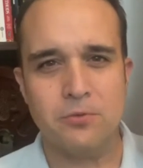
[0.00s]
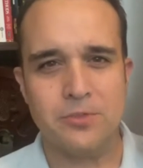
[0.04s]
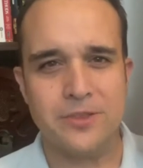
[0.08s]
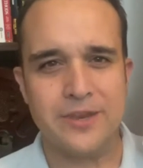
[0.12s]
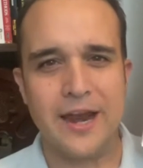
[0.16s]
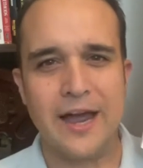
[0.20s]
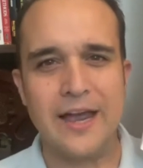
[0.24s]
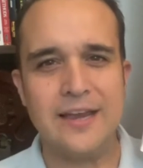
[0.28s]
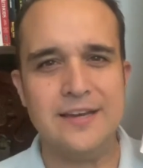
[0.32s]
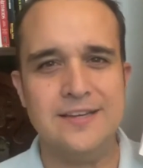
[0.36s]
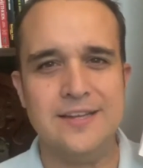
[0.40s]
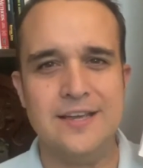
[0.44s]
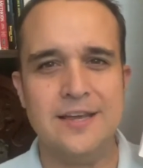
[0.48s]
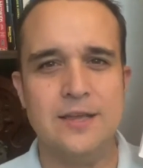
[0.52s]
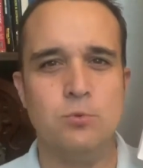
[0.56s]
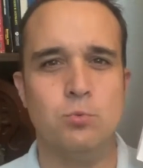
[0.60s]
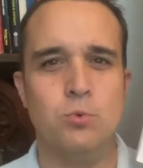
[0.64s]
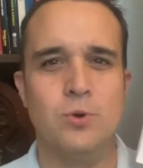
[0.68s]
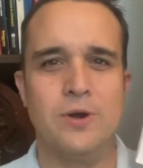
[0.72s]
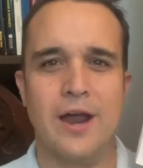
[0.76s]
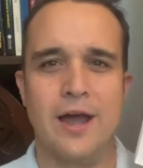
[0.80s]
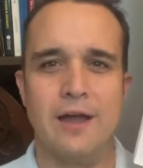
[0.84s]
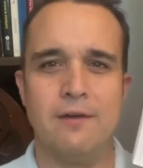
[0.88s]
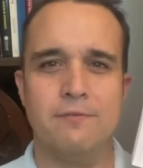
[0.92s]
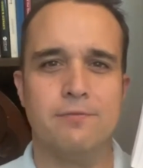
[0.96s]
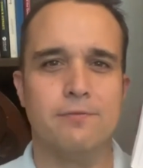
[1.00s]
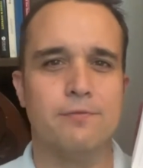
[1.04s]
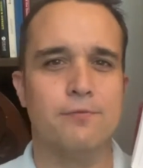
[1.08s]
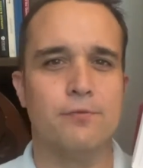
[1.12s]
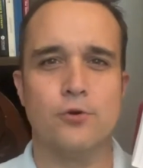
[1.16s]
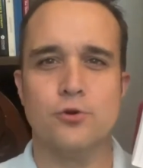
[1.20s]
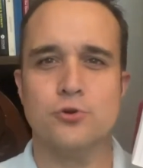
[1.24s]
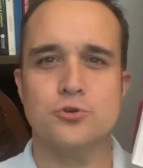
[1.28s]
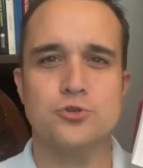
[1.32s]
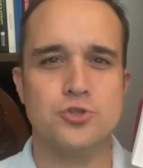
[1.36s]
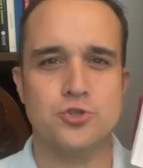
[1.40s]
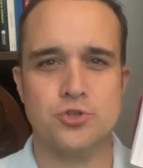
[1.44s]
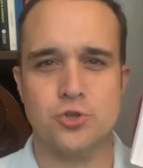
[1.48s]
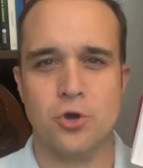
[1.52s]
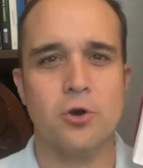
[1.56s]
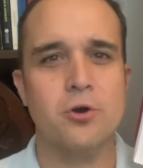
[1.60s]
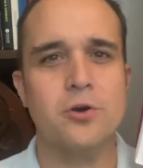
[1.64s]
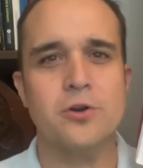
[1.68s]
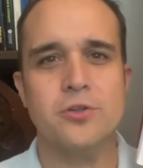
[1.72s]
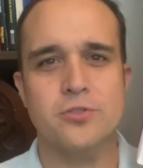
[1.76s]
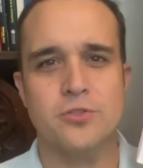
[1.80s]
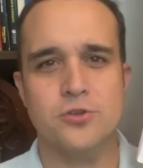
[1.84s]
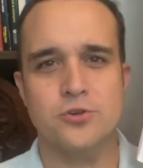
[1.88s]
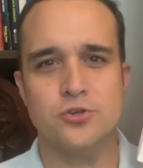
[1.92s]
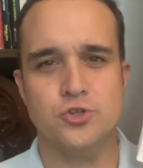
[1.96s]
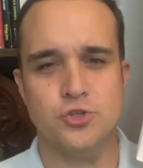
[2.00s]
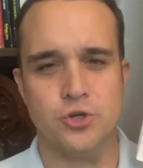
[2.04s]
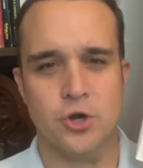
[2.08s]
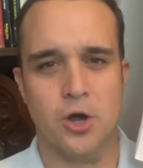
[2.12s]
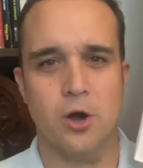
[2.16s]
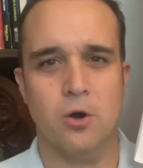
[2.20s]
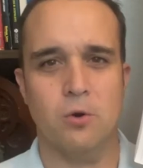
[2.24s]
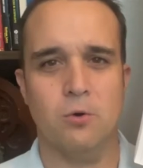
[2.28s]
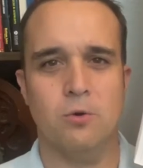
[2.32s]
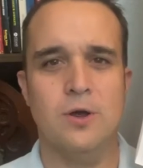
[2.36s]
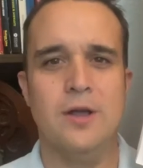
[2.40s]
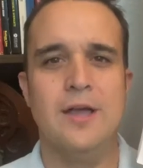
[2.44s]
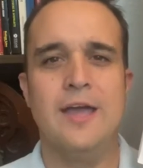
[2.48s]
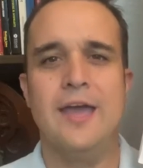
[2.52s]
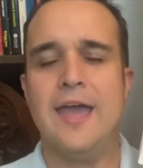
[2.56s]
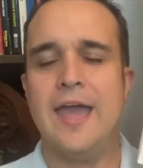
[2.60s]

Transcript: that I did when I first started the show,